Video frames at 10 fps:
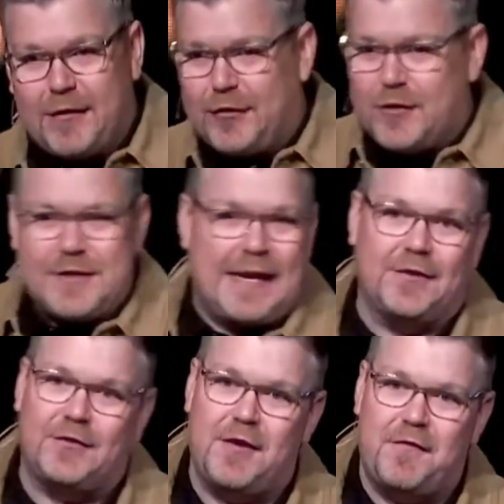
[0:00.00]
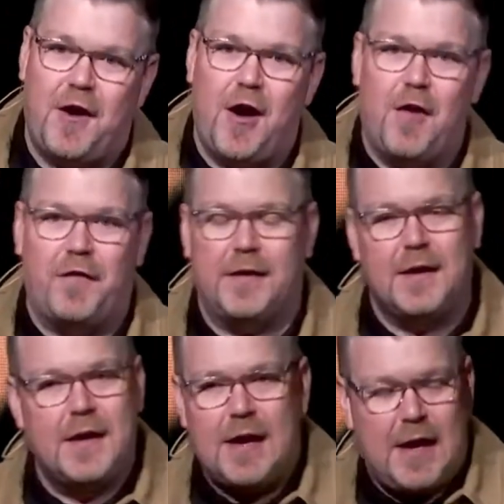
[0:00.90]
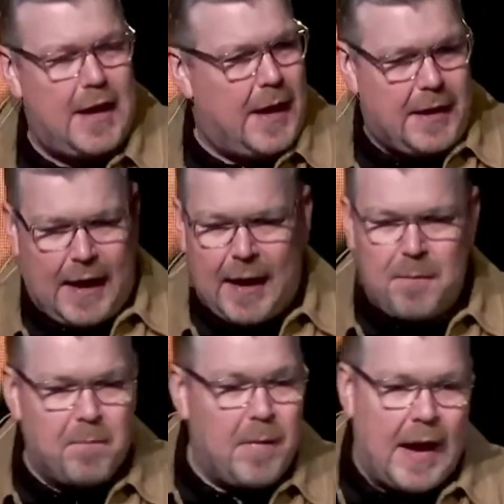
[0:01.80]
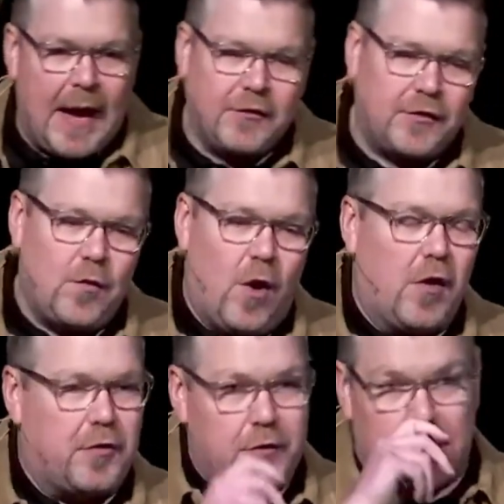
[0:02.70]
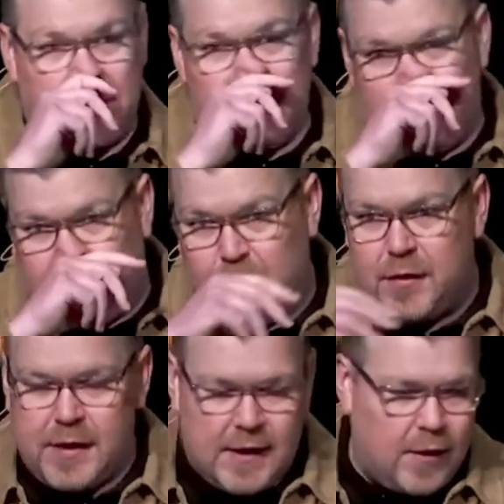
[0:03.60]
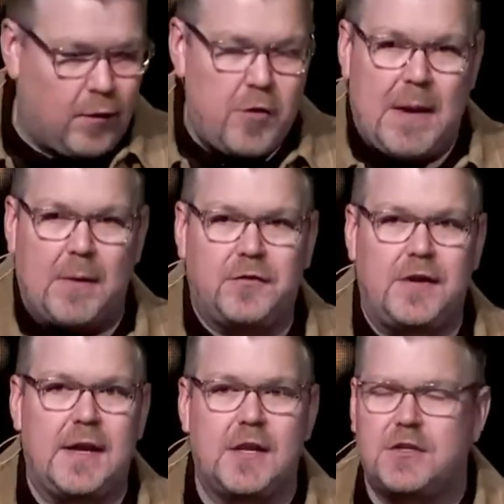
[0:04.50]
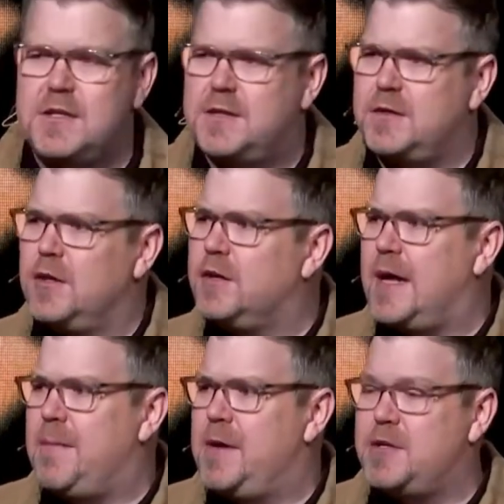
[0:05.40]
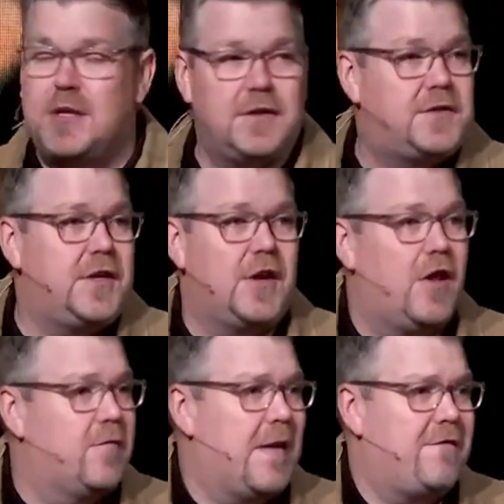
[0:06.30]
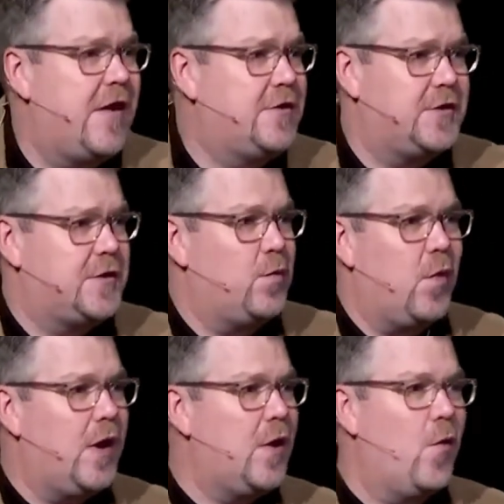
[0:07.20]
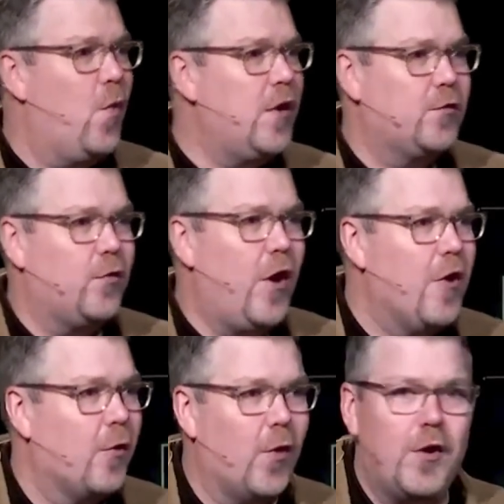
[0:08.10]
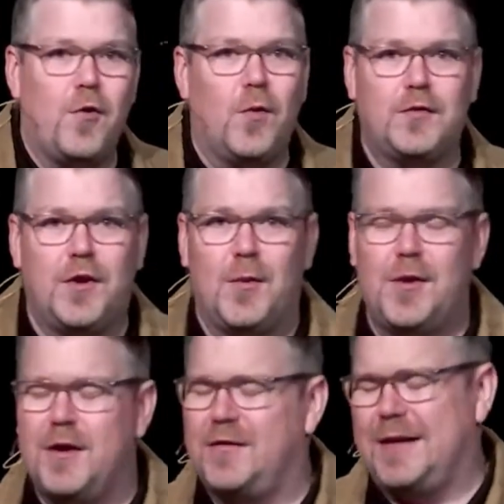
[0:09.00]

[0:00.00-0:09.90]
I started taking stuff off, and Ashley walked through the room I was in, and she looked at me and she could see it all over my face. She said, what is wrong? What's going on?